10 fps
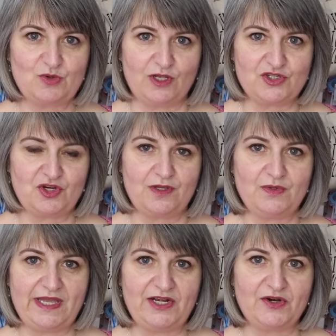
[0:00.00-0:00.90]
I'll show you
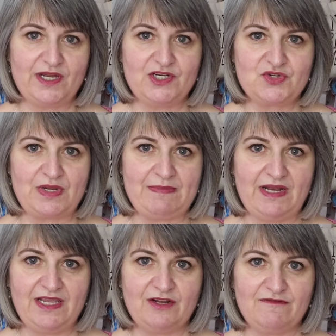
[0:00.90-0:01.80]
later in dream
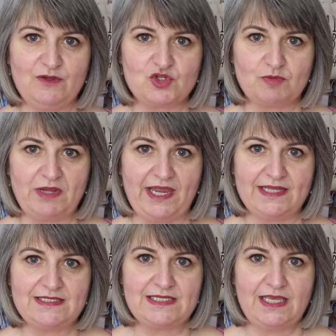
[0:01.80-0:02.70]
knitting and future
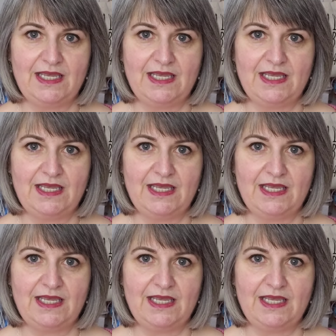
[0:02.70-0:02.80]
plans.